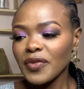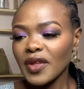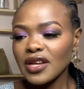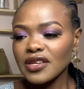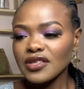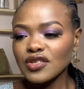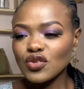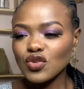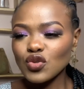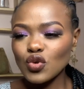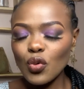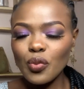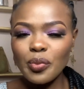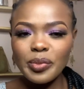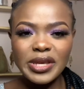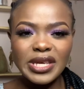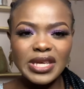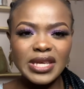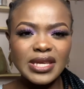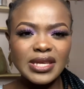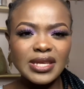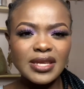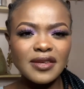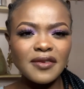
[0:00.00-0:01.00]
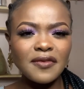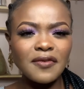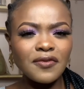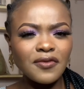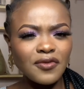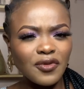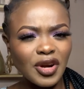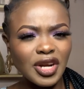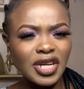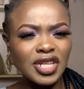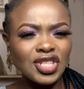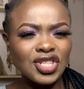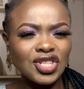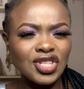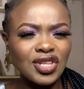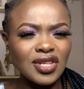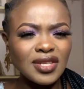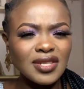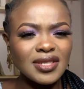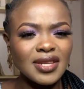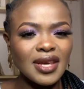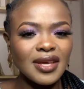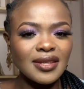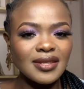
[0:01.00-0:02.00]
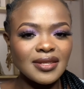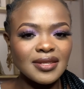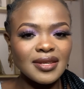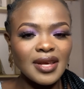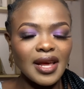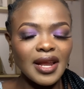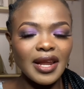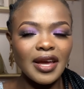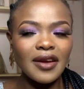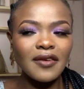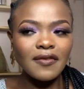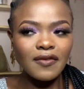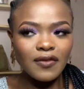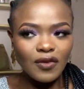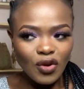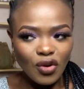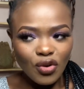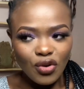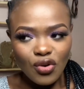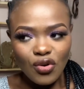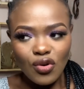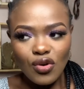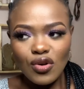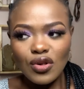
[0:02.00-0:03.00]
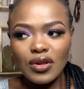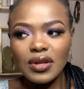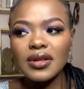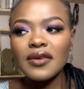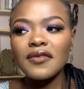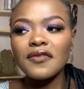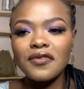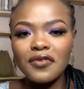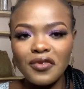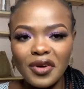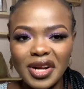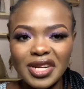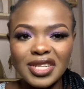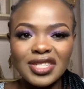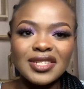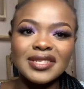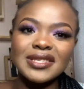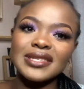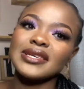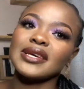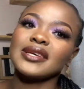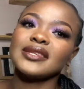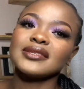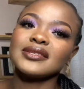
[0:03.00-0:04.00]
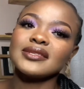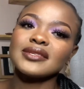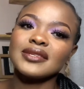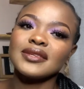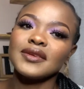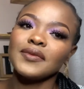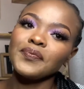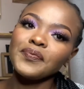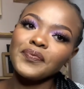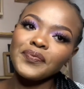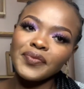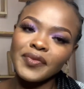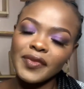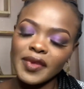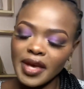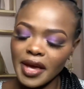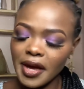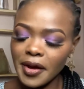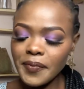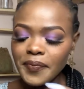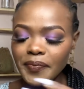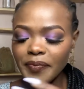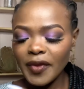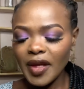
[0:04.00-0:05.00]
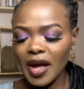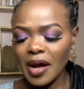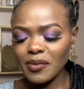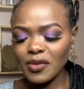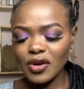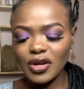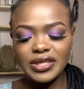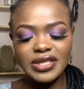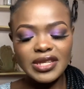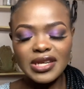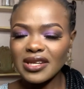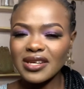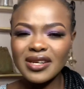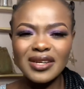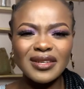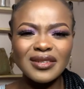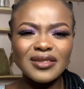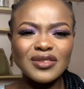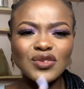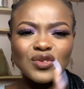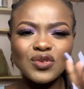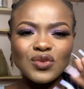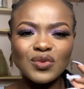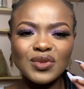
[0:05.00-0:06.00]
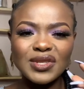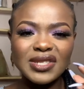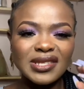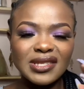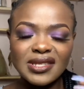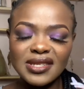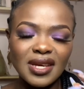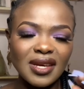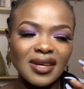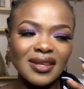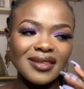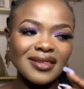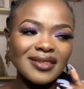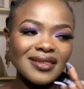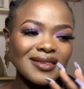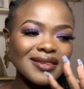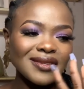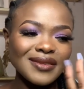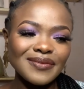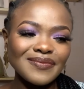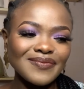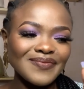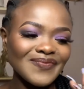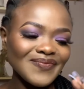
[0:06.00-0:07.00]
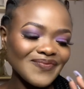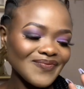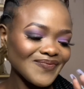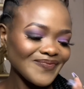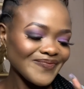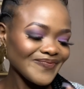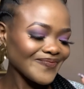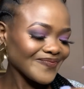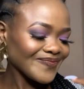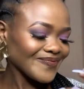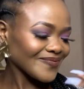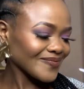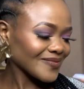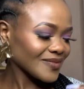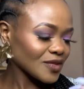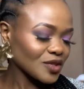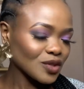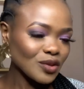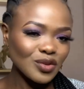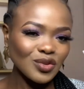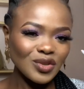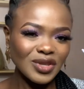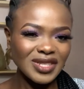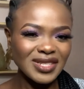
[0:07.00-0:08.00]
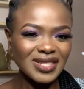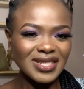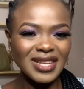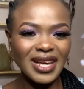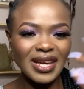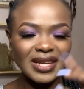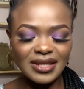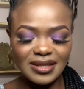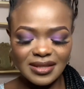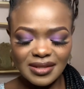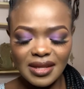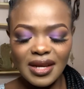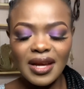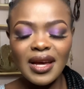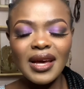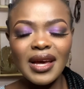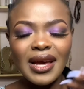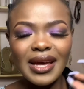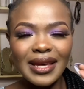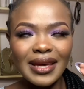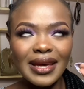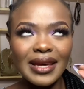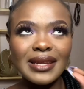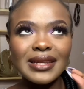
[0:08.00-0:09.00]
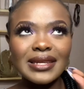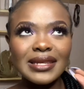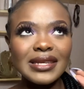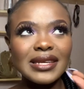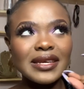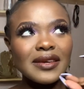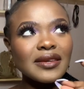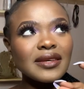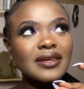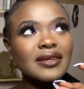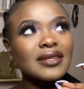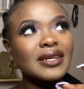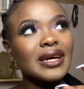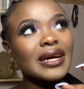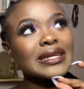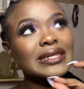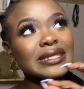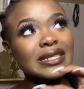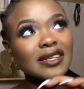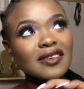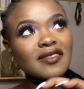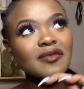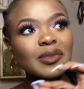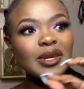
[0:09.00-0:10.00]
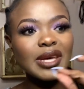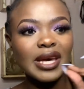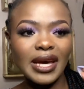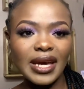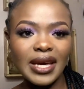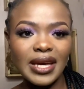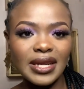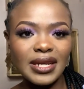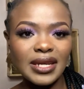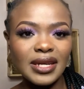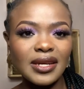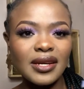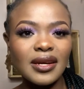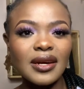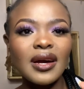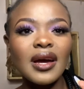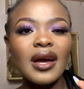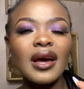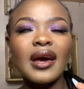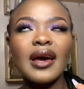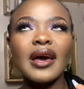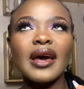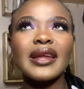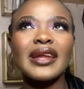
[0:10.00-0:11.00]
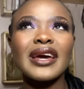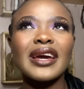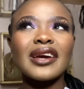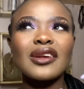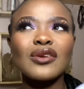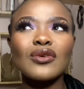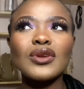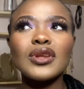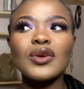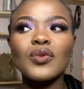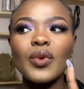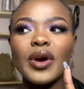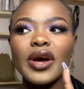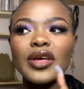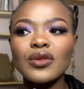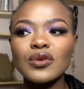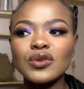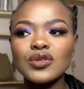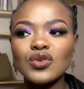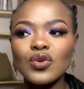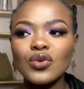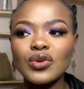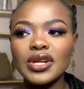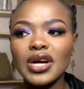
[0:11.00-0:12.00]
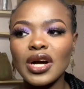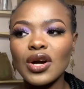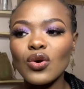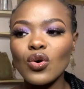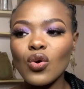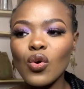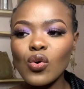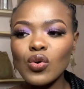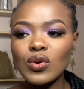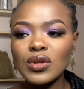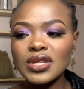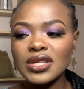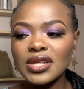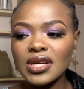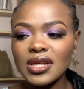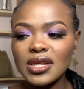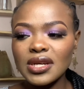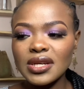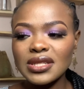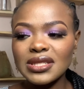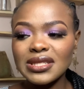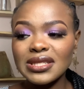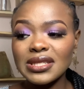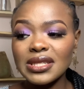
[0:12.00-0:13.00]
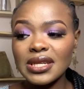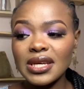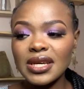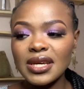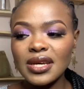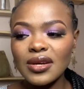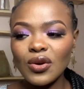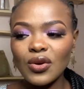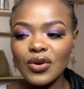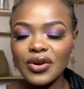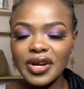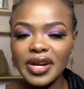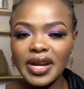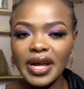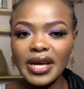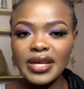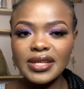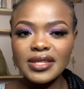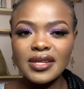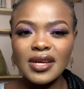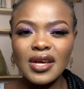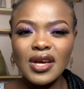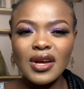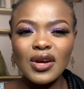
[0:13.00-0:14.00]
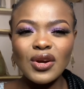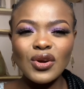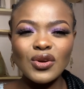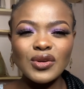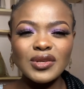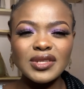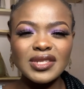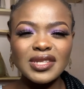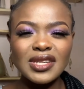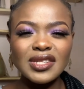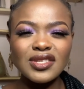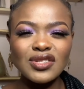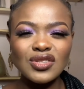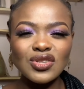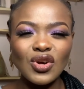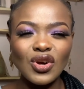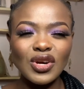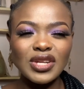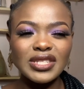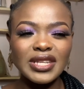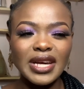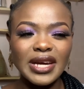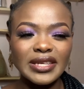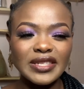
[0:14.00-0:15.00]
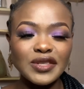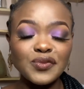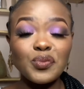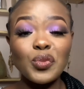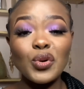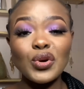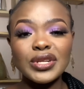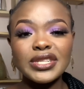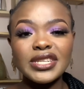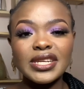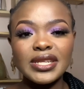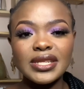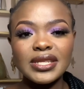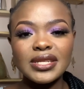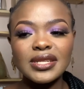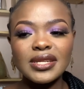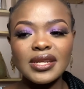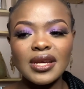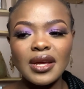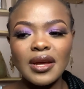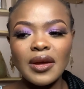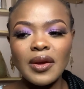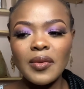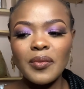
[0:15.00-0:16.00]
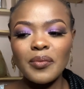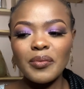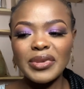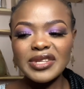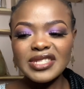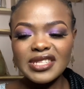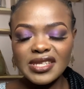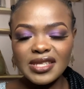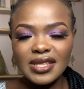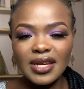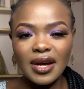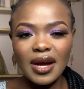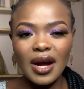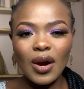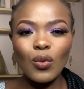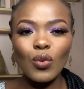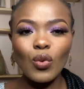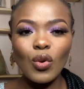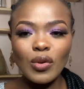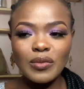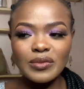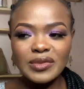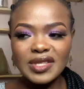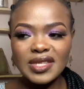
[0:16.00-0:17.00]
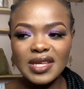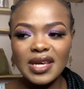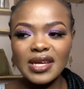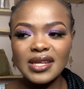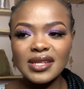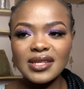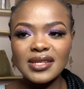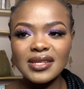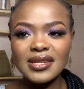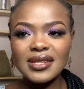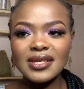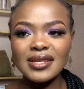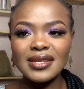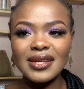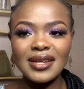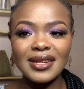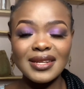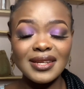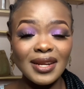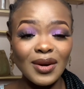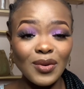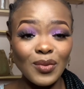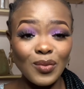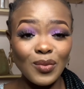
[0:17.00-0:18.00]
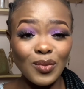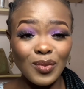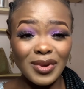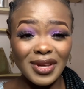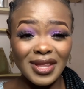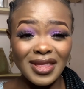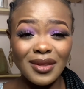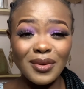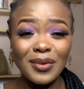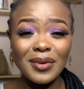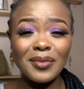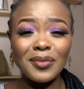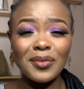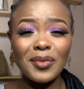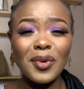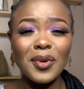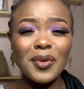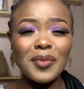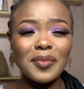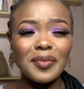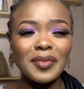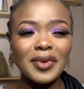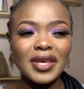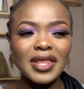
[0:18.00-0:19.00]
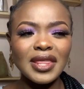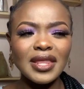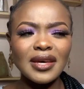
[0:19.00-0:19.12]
soapy fresh scents. I like floral fresh scents. Yeah, I'm not a sweet scent. Those ones can give me a headache, and I can only wear those on a colder day or night because it's not as potent. But just a warm scent, you know, in a warmer